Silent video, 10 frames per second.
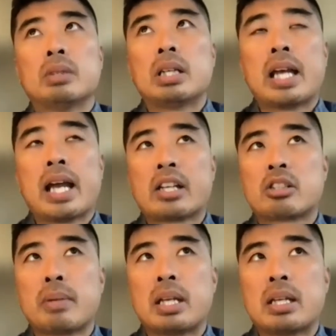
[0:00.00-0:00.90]
it has to
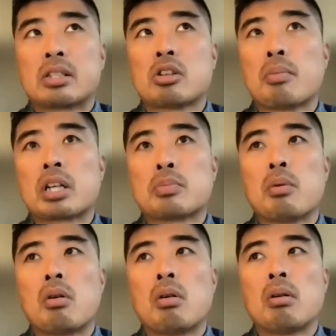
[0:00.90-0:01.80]
be so much
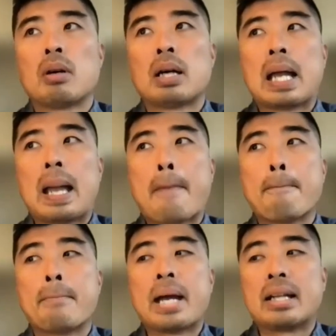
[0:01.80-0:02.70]
more
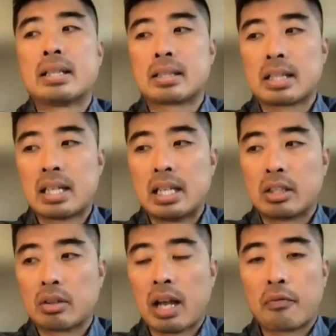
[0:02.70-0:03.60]
embedded
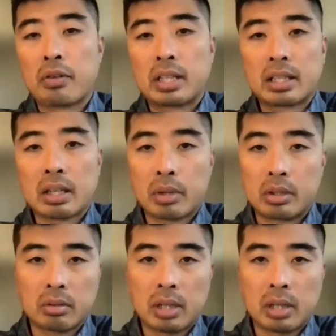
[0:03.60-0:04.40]
into everything that we do.